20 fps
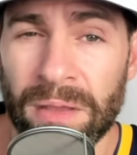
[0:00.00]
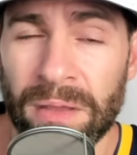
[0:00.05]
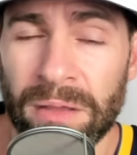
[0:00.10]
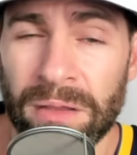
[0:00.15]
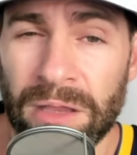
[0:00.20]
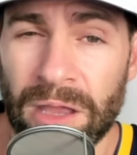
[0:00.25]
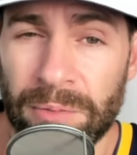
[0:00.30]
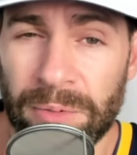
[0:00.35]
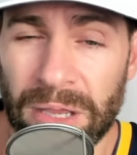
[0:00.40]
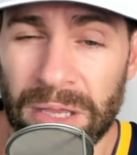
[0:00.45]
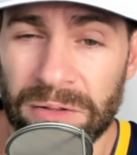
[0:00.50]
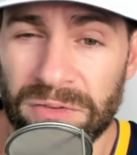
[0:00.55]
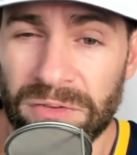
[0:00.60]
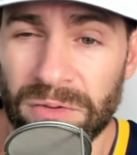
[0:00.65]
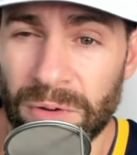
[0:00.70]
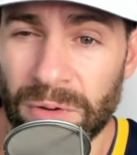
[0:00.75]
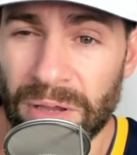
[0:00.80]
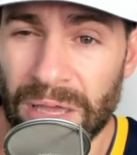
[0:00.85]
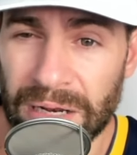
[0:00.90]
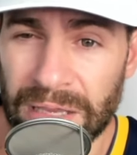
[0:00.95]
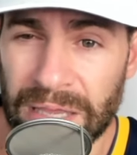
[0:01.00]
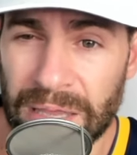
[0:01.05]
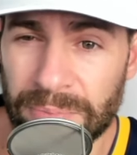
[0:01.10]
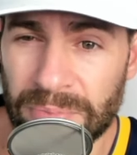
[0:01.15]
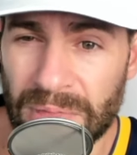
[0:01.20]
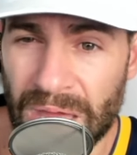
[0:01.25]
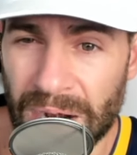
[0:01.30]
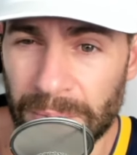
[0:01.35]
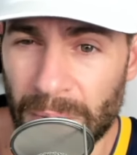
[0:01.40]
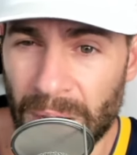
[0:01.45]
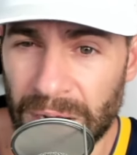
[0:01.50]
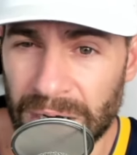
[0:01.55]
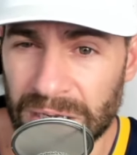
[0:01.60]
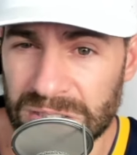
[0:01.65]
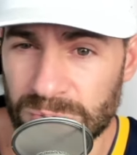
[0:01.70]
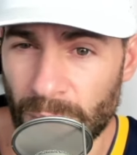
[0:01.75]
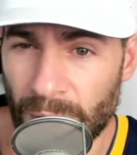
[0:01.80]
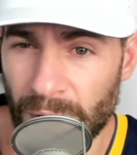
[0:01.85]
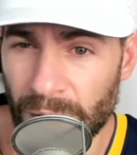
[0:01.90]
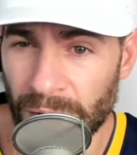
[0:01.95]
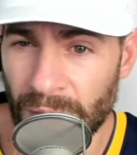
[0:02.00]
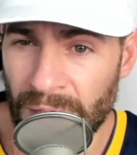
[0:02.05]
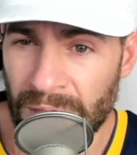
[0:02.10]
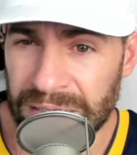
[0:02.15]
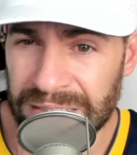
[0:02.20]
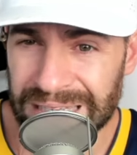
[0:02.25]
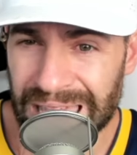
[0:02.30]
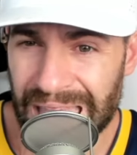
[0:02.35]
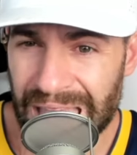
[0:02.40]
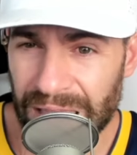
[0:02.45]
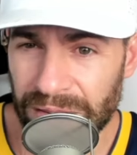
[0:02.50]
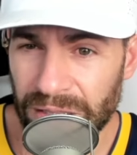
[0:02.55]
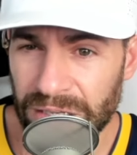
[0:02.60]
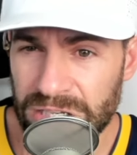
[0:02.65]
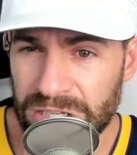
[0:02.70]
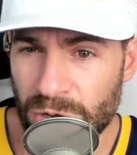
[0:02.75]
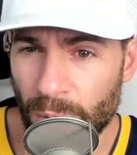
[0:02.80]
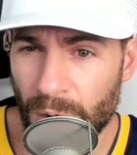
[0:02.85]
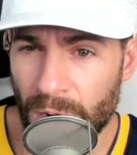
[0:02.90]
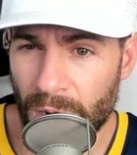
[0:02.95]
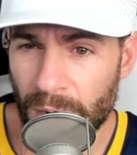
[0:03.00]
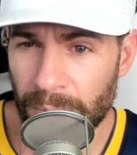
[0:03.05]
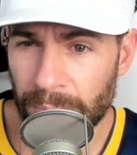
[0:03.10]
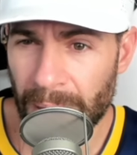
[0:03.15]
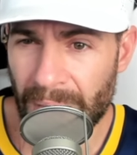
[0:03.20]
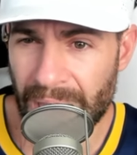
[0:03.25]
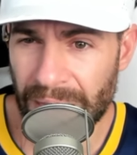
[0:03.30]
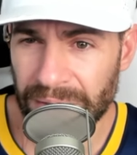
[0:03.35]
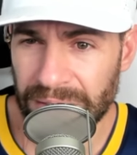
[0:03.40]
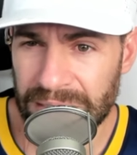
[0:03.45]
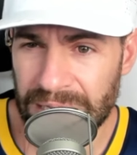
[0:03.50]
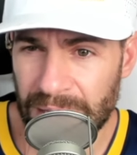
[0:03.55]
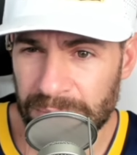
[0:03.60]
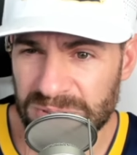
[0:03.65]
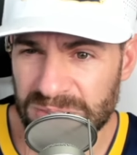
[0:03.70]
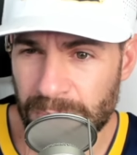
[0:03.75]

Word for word: You know what I mean? So we got to keep that in mind as well. Scan the QR and buy the dip.